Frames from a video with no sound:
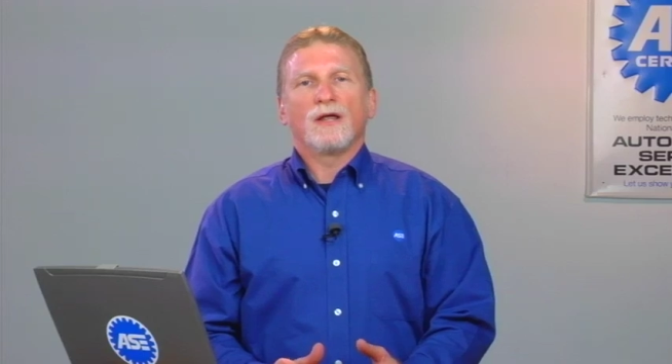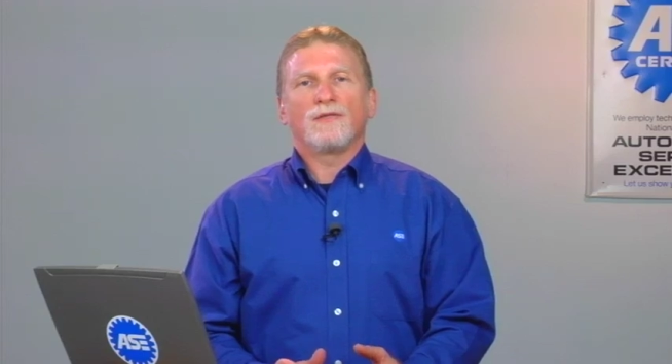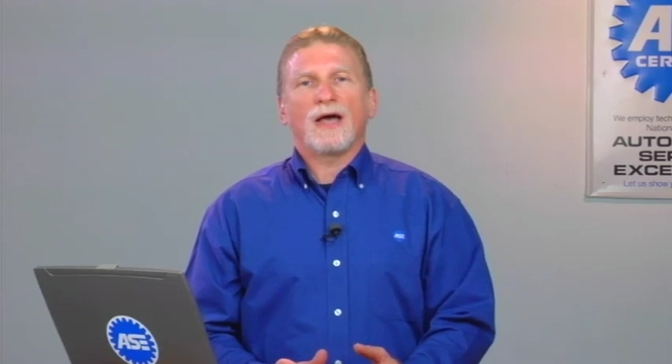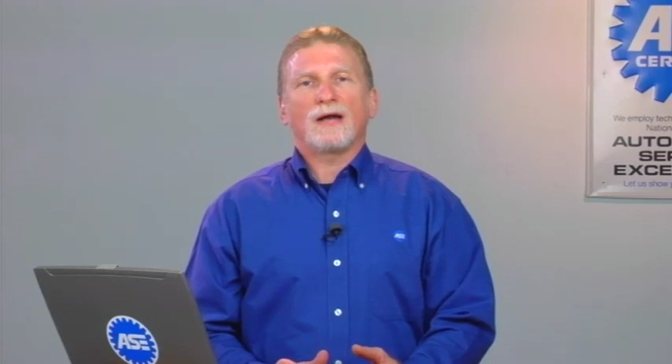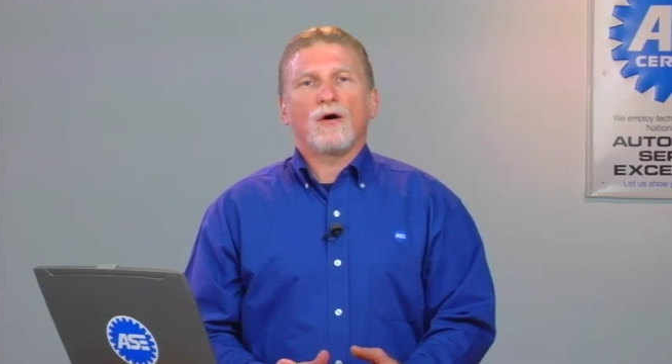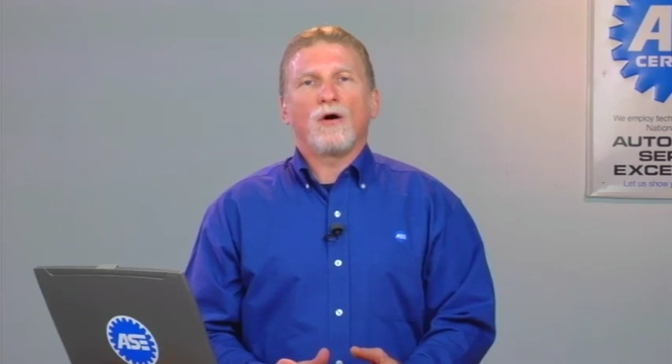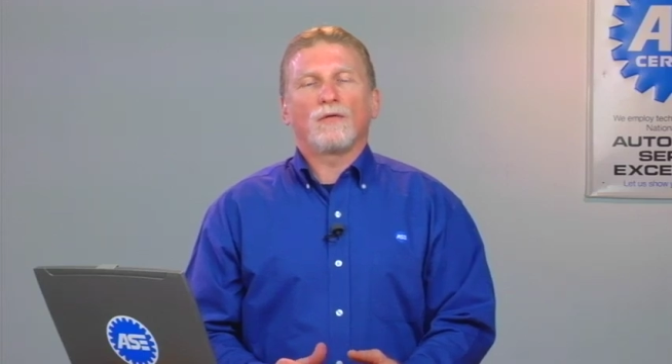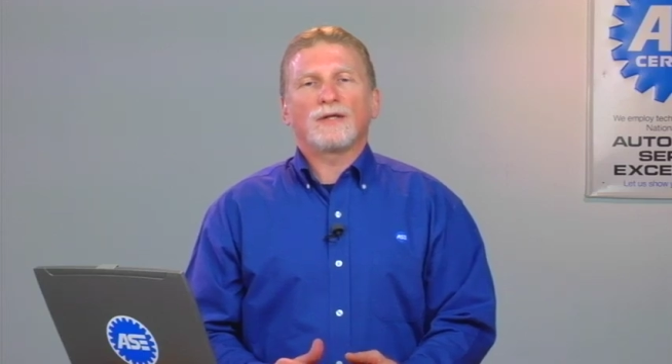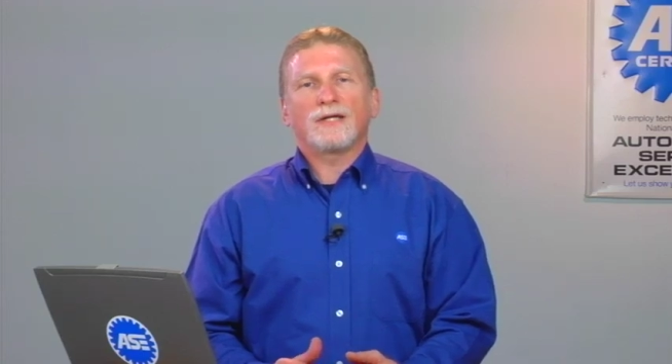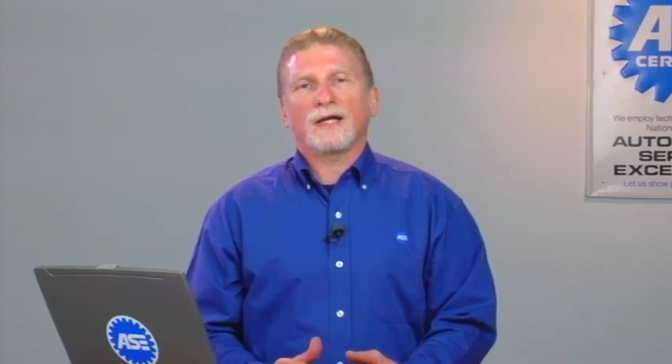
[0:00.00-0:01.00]
that all
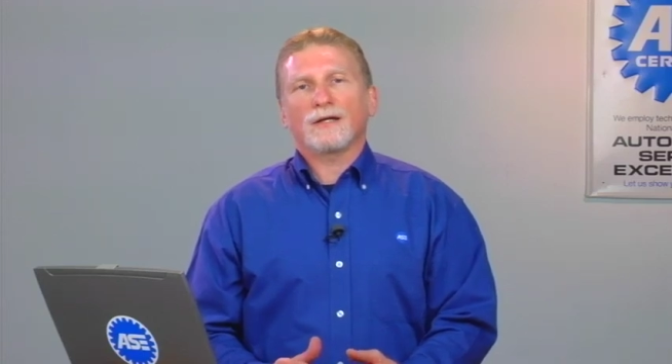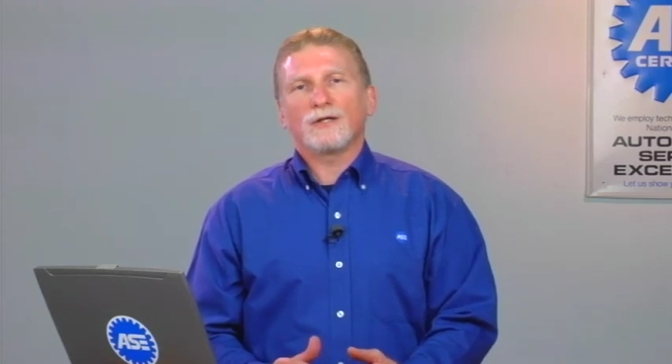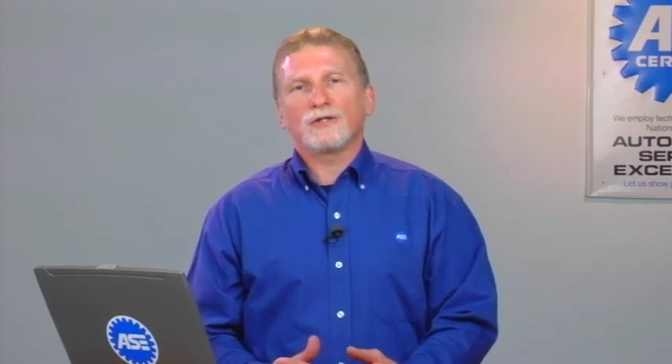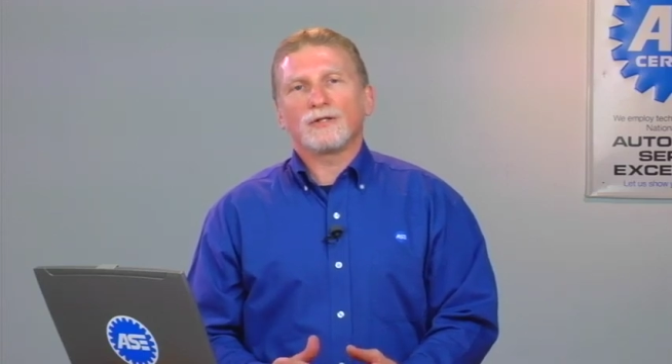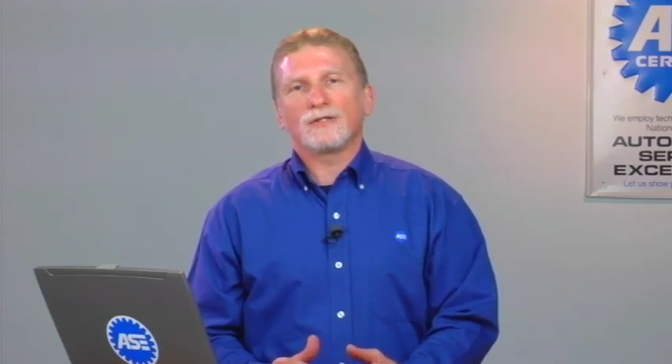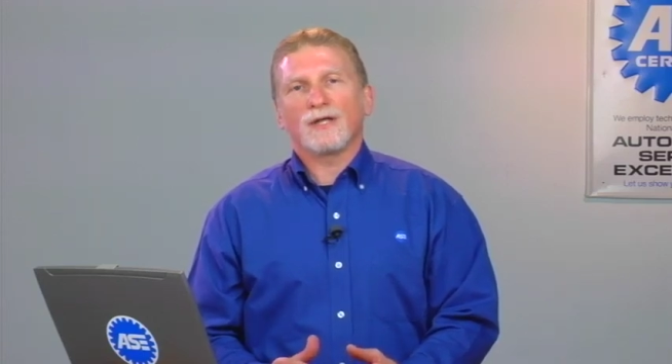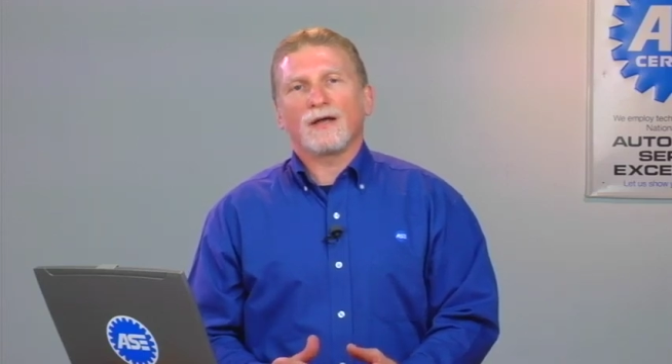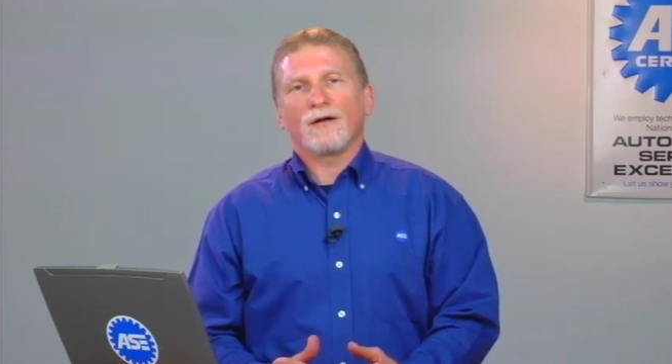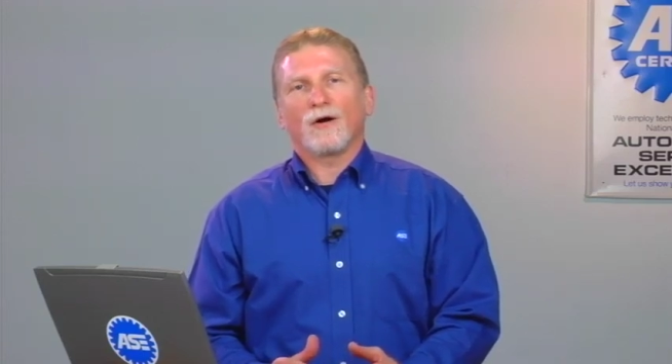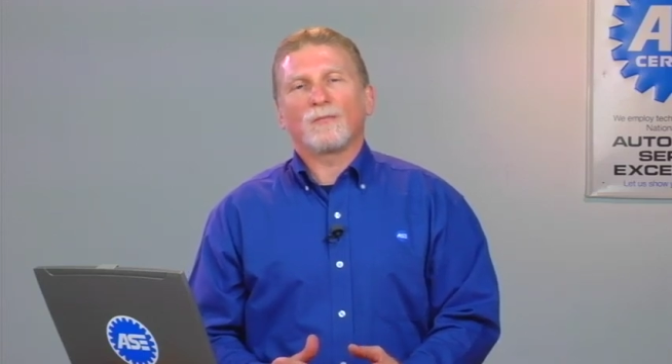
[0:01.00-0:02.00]
the technicians
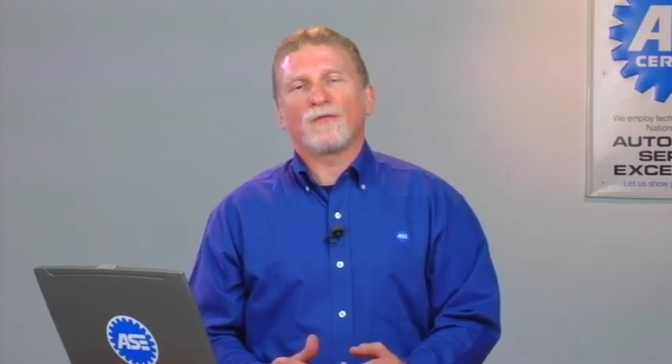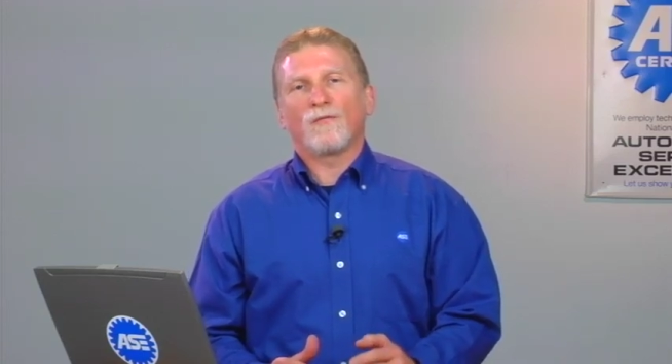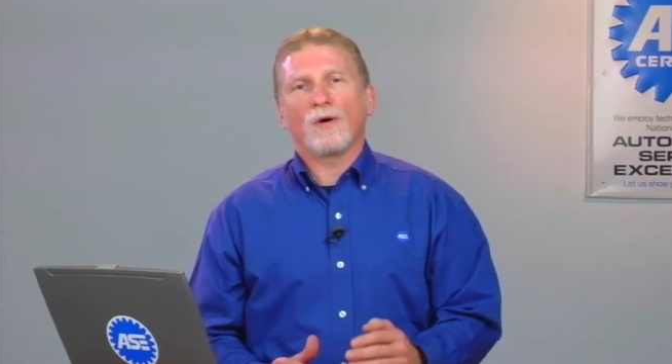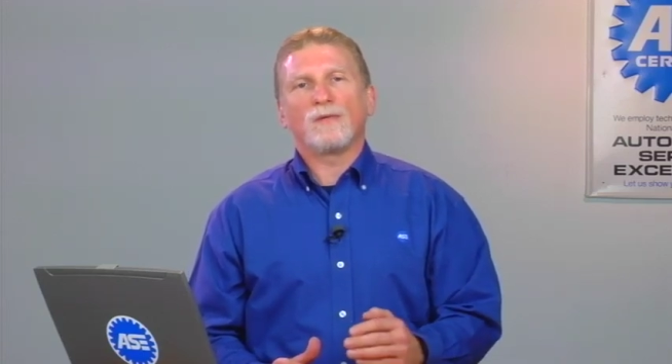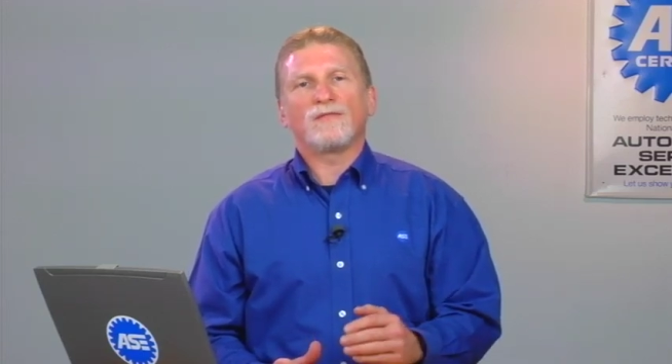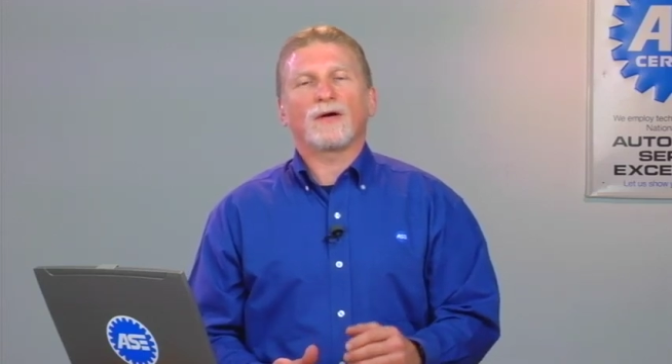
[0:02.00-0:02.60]
that are performing